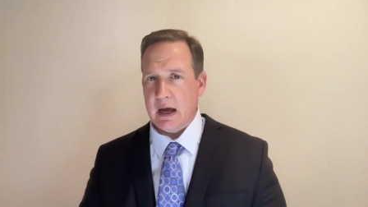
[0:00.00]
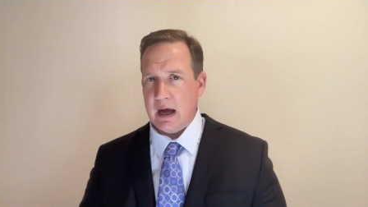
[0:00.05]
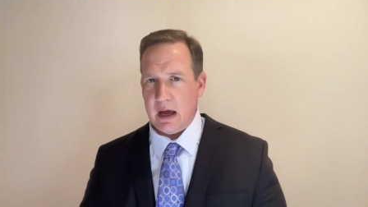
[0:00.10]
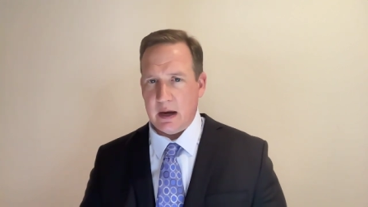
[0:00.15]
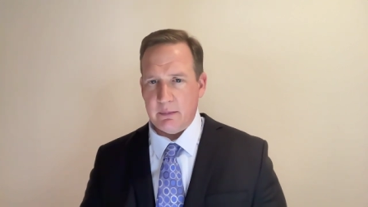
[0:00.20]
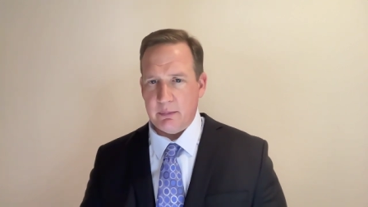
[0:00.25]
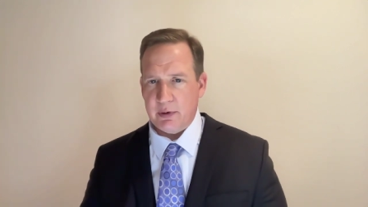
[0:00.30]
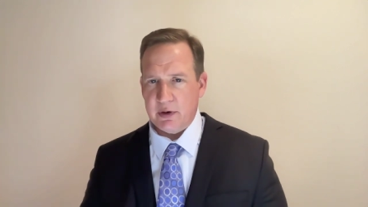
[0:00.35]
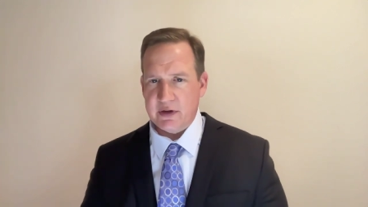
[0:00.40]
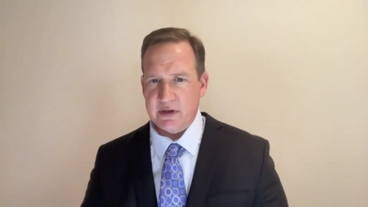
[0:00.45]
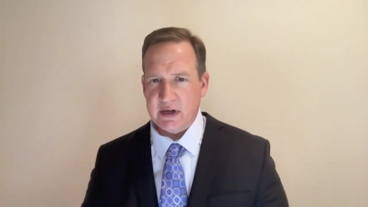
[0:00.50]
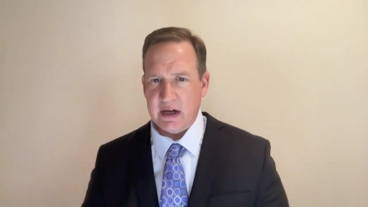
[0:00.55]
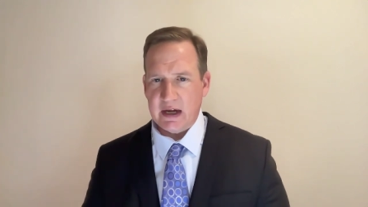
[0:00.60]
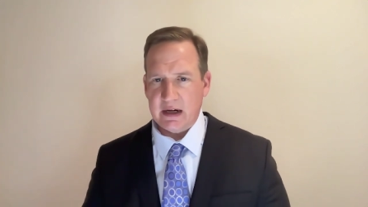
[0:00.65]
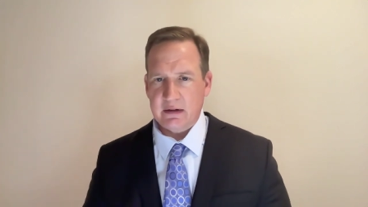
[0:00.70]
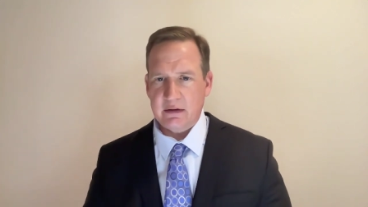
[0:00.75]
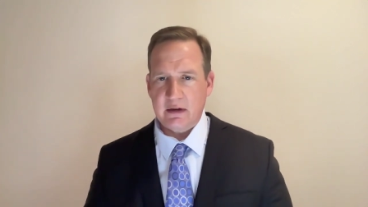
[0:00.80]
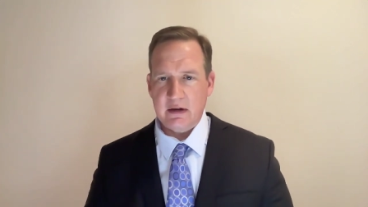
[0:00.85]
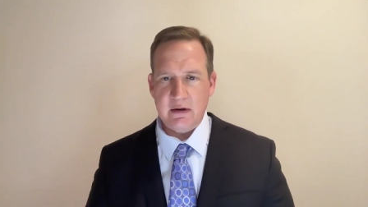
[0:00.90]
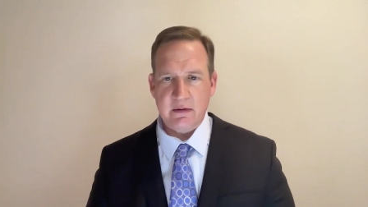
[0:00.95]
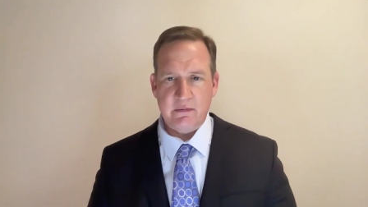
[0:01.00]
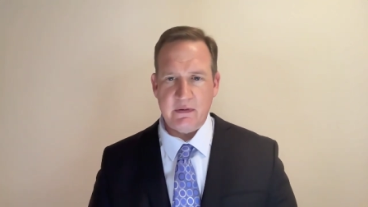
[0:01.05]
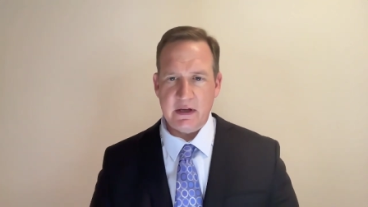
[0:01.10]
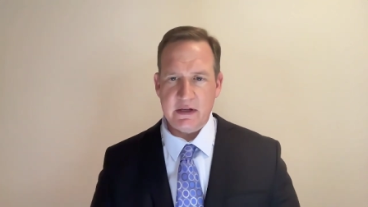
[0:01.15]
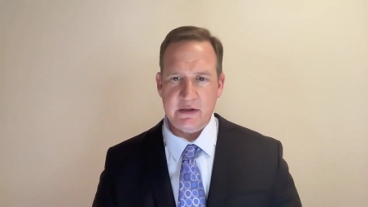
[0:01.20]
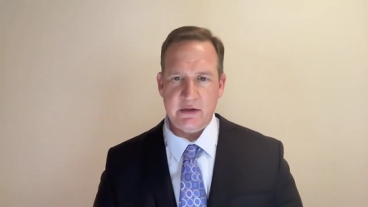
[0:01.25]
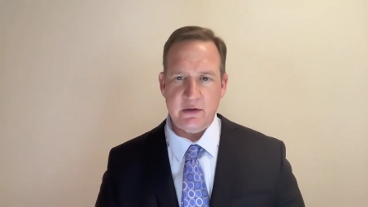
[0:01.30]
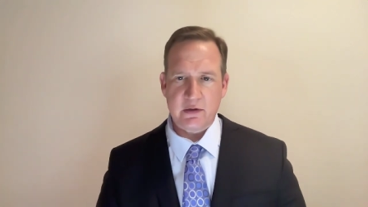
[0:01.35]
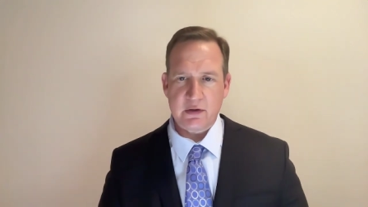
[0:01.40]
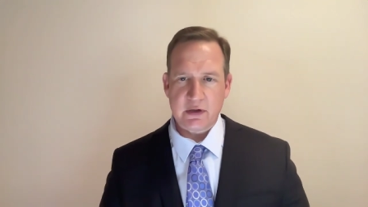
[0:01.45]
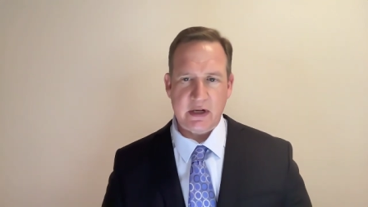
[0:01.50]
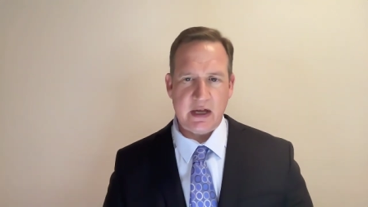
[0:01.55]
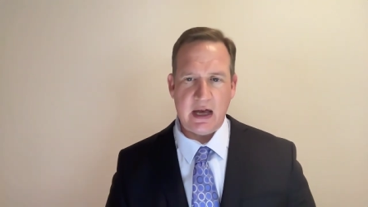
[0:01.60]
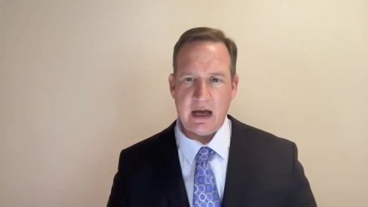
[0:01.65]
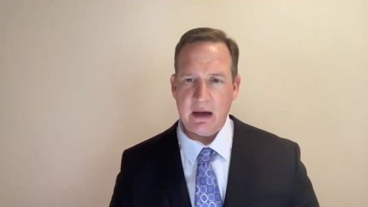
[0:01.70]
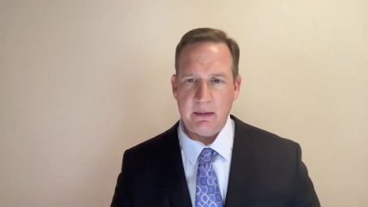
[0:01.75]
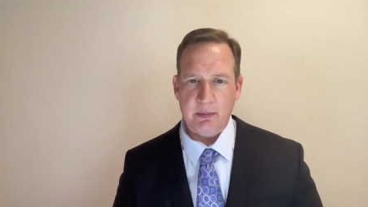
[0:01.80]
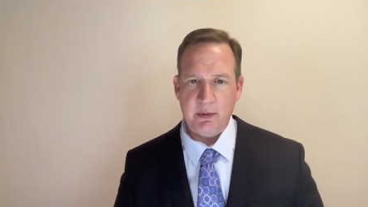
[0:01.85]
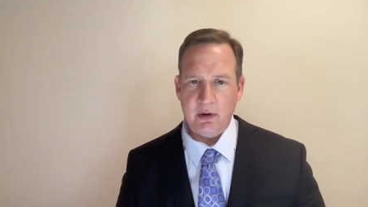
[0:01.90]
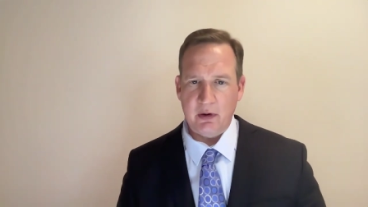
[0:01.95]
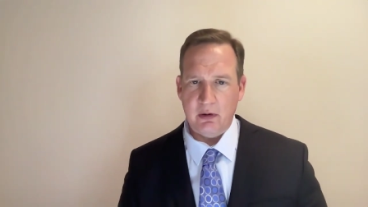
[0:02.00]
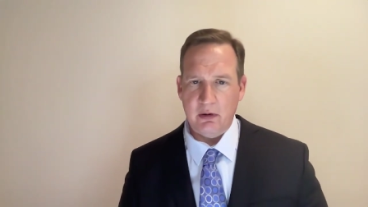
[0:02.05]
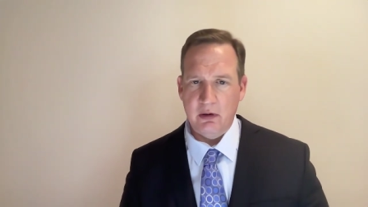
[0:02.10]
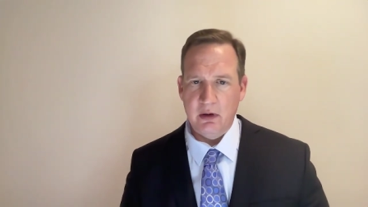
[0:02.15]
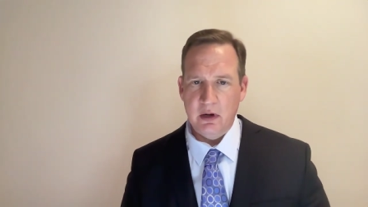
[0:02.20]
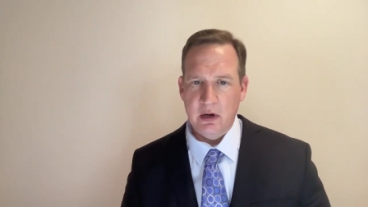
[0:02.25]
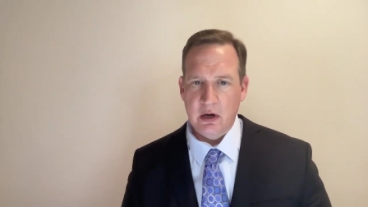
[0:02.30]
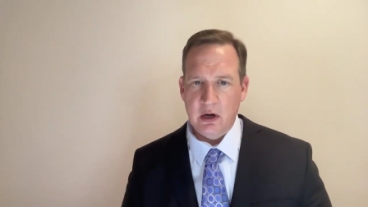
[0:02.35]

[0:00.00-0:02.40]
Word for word: and protect investors' capital